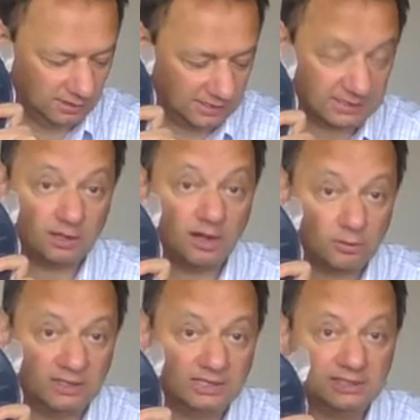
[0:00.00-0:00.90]
as I
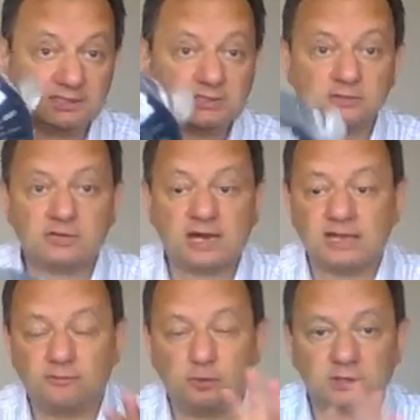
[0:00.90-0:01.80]
calculated, so I
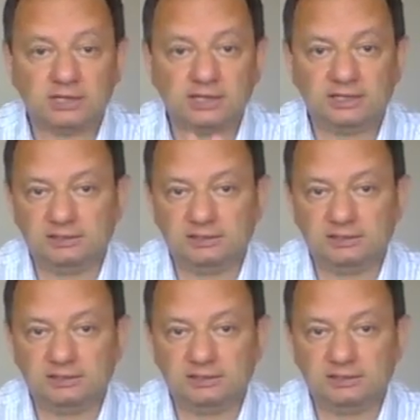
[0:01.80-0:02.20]
have ordered,